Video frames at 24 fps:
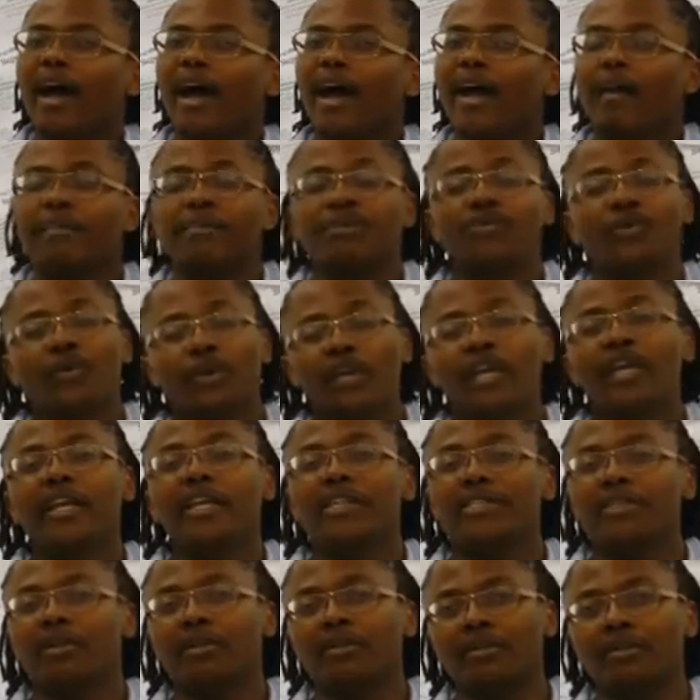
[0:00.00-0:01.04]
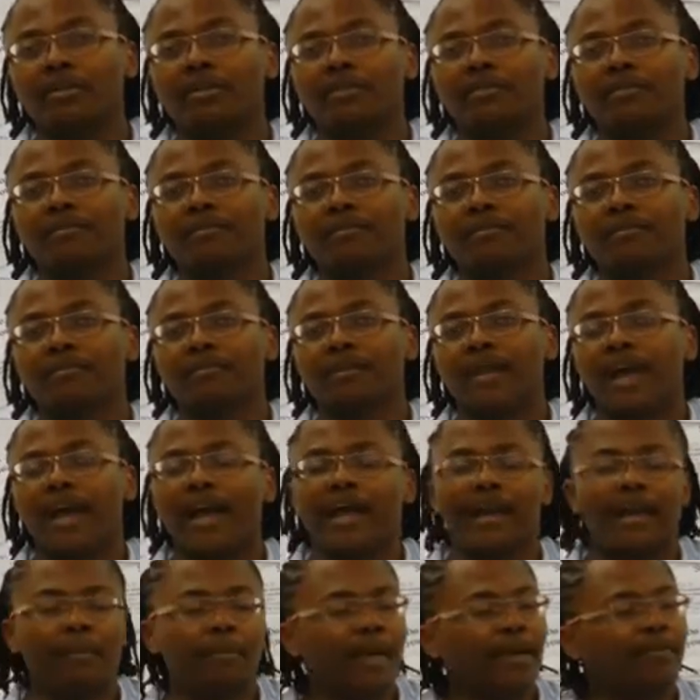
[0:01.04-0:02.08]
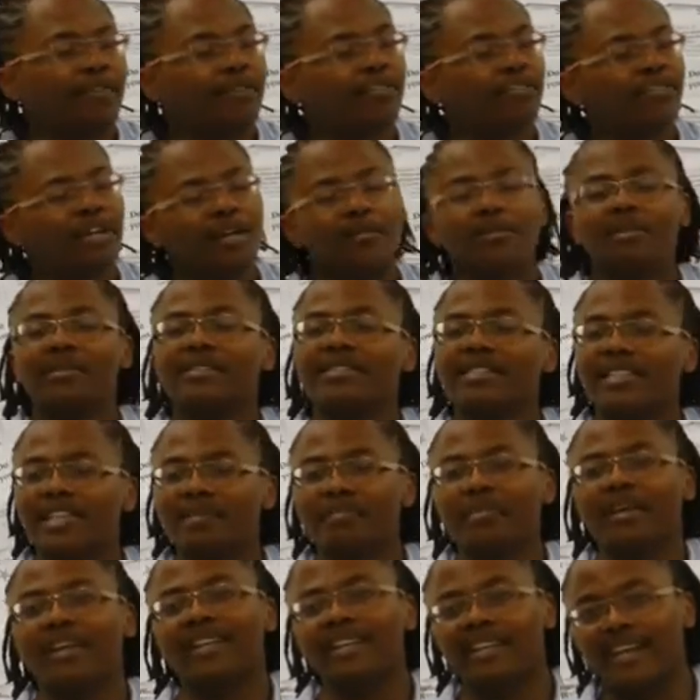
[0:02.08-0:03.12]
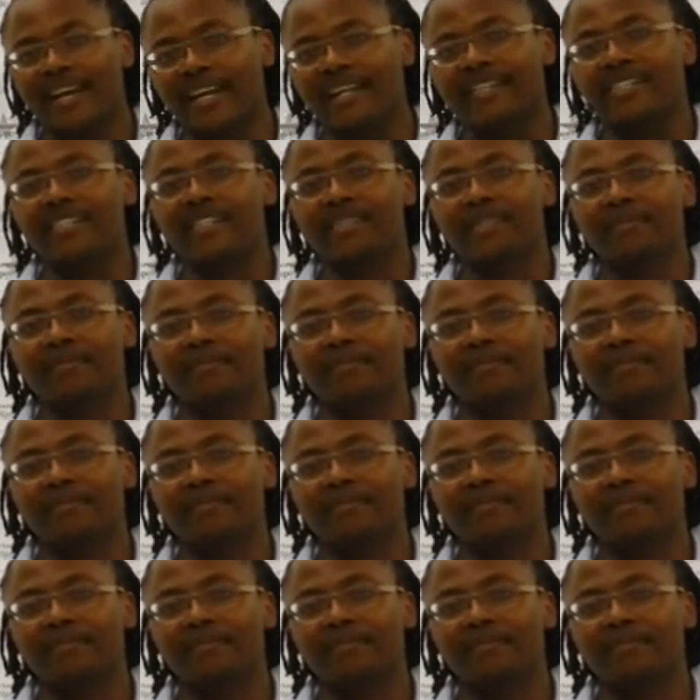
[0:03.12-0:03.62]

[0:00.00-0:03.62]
I am 20 years old and I'm having trouble sleeping at night.